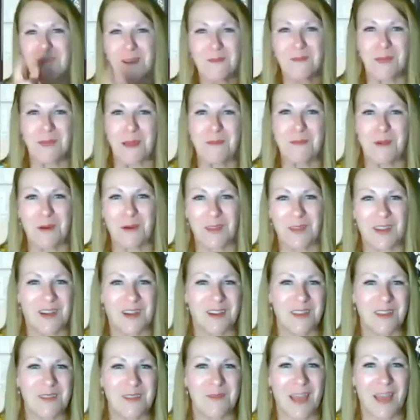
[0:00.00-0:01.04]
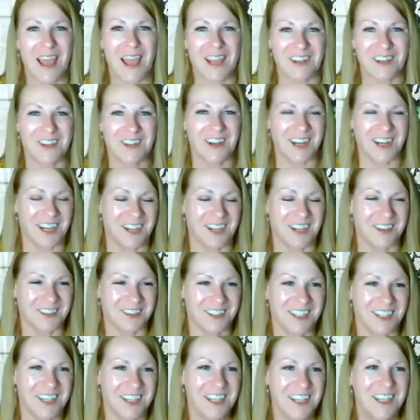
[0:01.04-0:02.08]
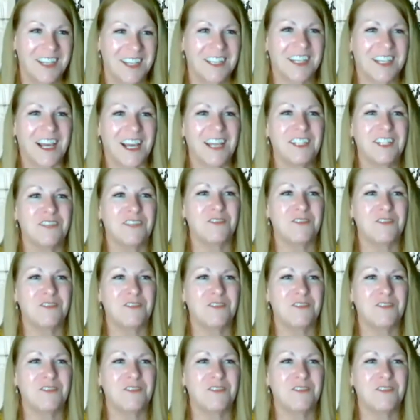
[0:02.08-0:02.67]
people there in the background. Kind of